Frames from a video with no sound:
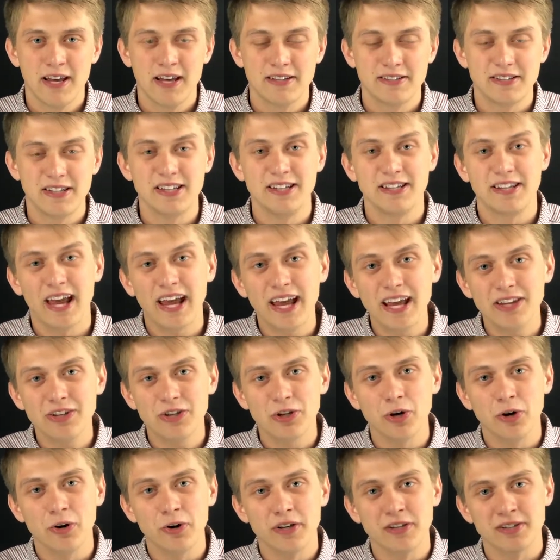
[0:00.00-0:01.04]
See,
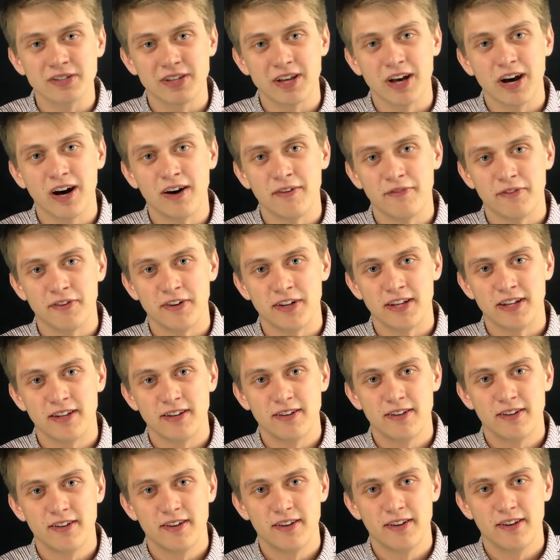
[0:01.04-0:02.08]
Daniel is confident
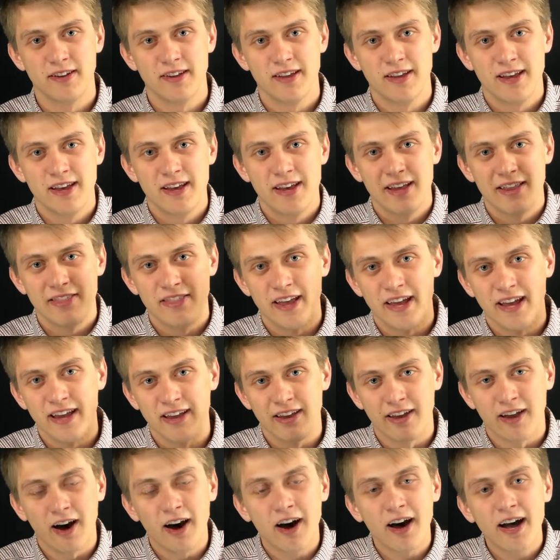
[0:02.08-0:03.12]

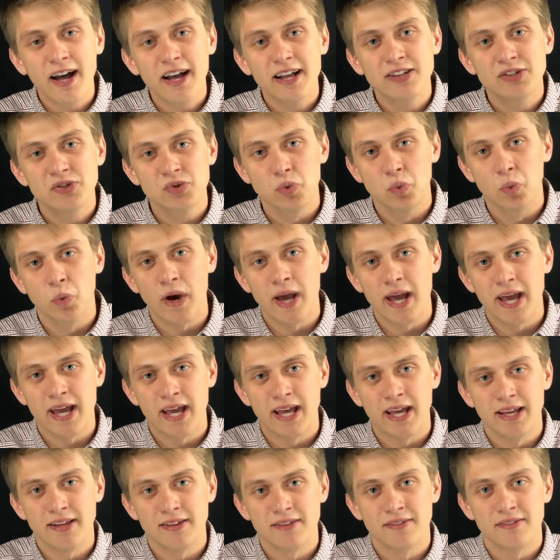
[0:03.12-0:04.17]
that God's
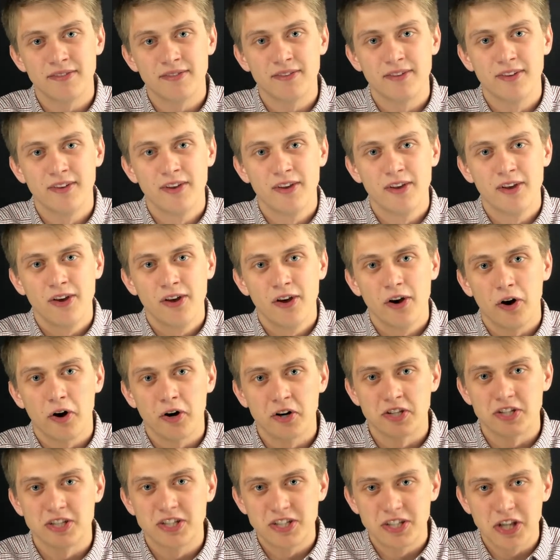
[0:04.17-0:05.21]
ways are
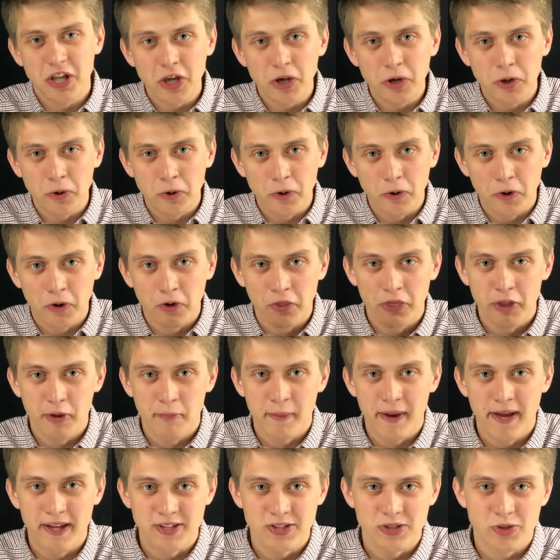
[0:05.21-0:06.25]
still the
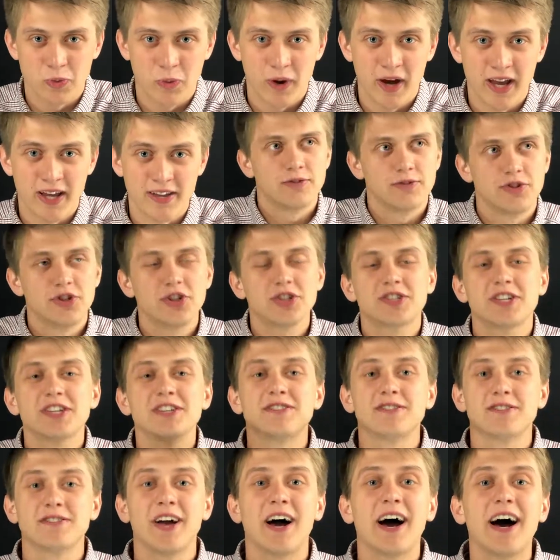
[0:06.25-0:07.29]
best way. Just
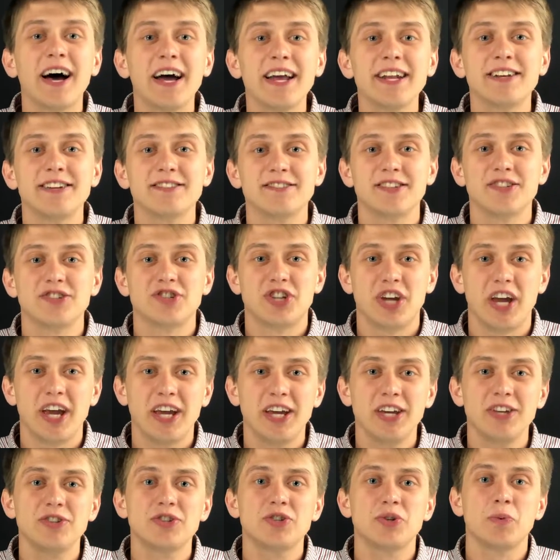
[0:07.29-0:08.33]
as God doesn't
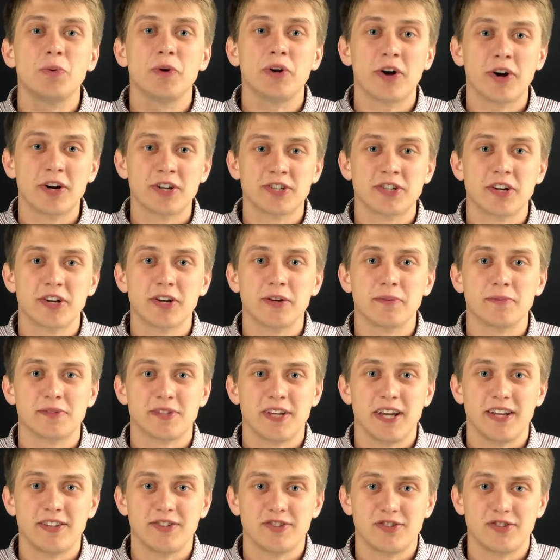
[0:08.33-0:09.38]
change when our
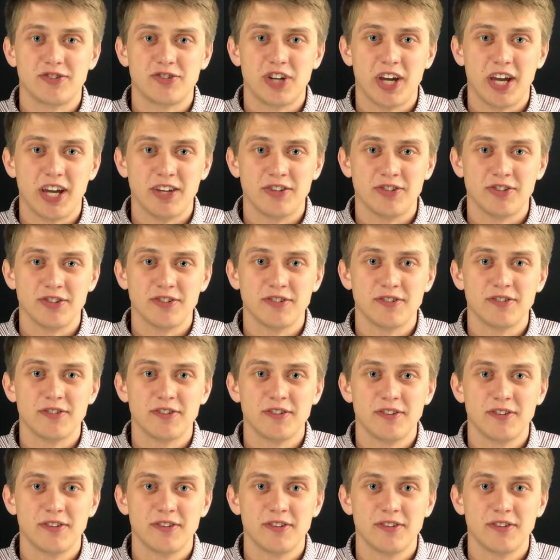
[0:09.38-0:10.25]
circumstance changes,